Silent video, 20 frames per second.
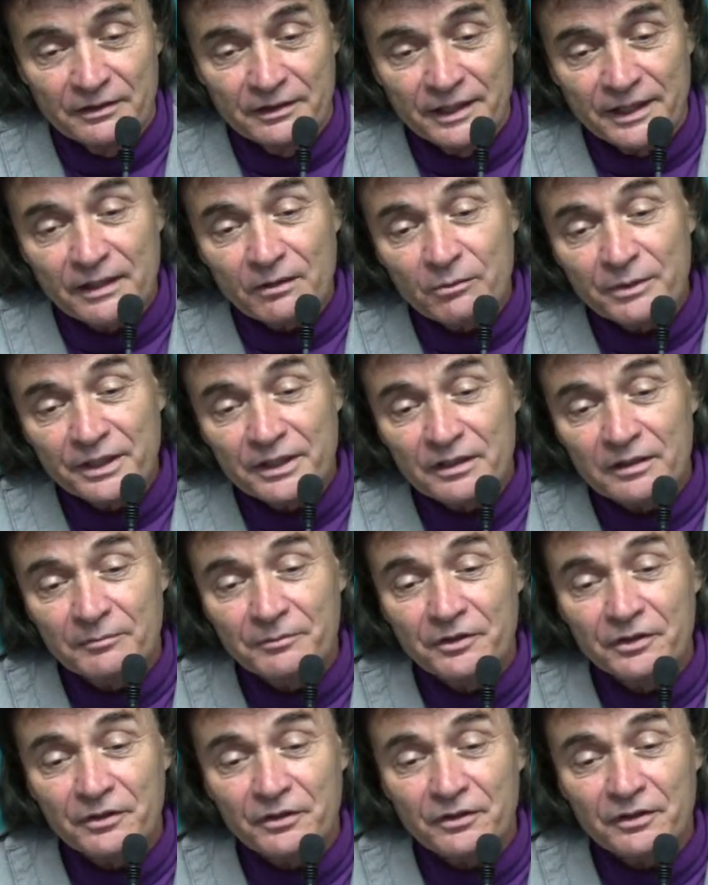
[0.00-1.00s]
Now we come
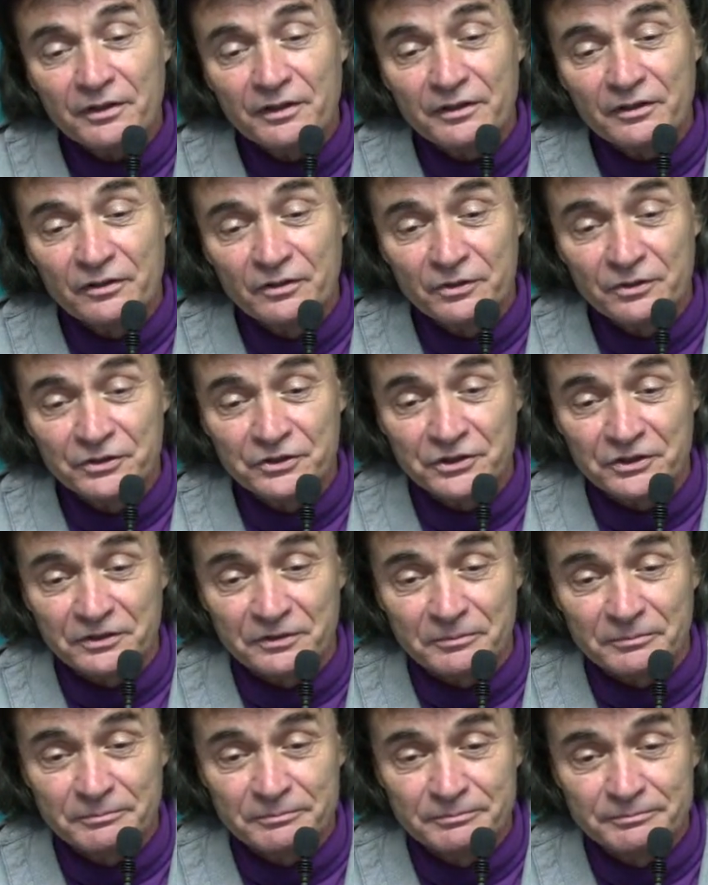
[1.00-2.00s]
to your
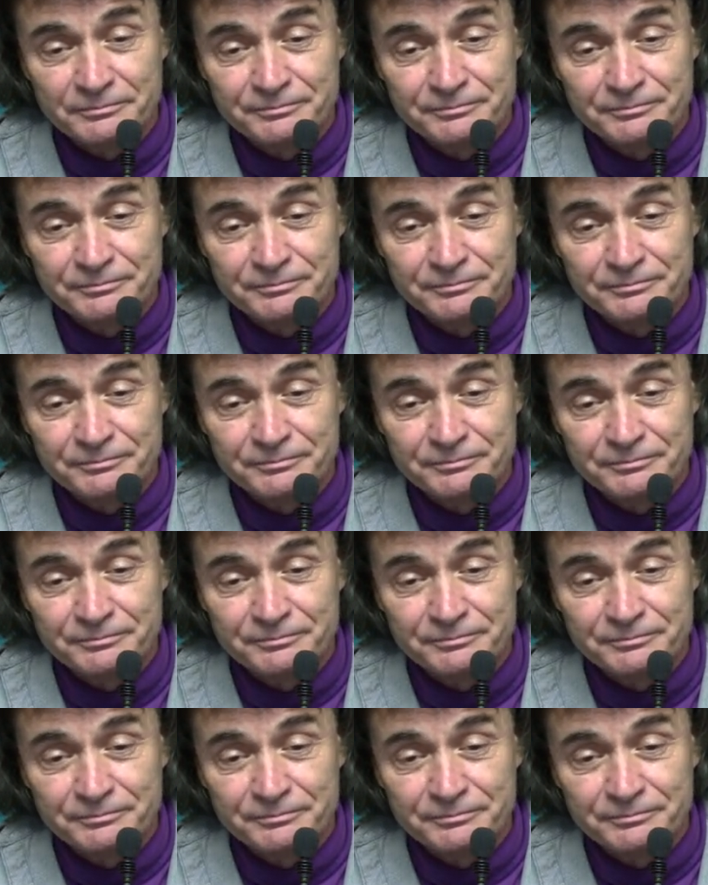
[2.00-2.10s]
conclusion,